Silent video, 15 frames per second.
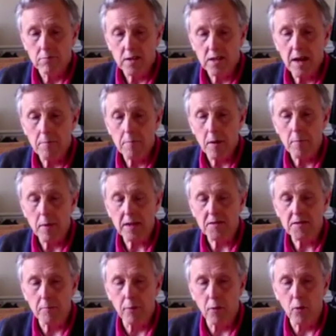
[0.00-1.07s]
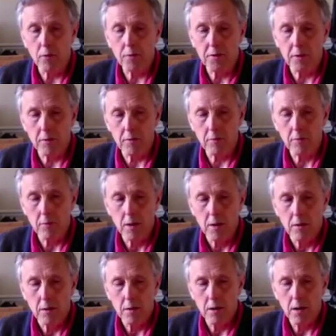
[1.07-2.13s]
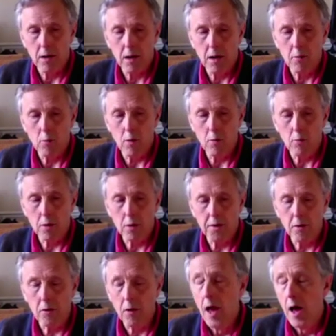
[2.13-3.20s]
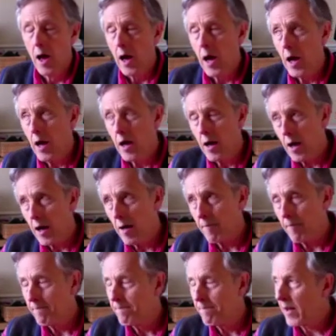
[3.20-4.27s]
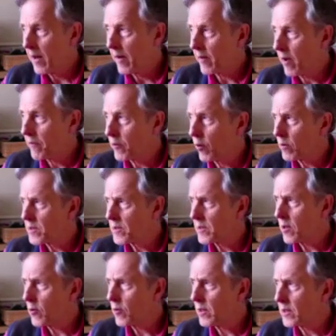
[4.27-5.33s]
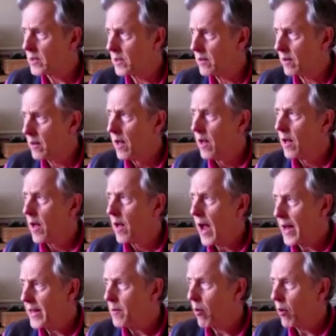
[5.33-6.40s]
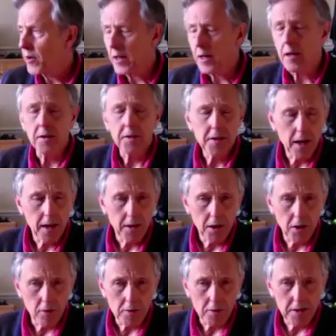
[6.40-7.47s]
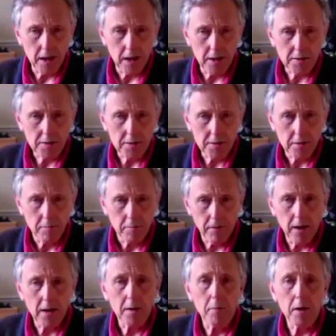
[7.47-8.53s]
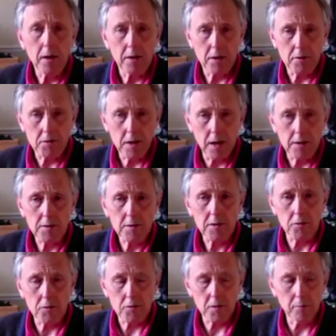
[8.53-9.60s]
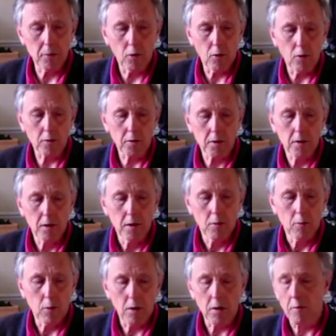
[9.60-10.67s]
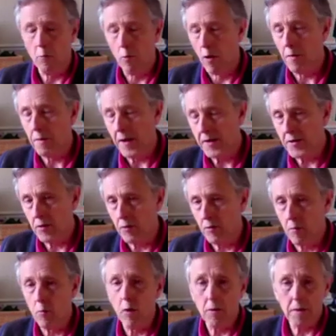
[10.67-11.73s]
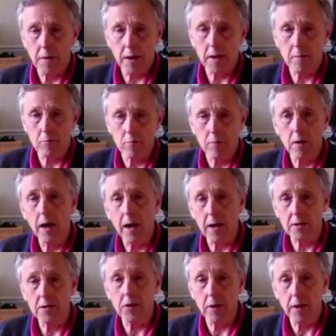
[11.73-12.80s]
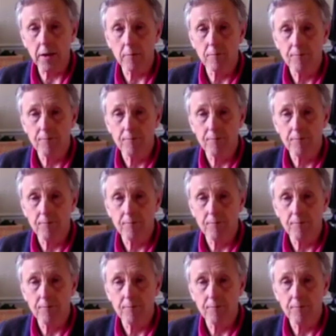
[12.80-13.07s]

can be a big support to what we do. Of course, you can, anybody can take neuroscience, find a bit of neuroscience to support what they do and what they like doing.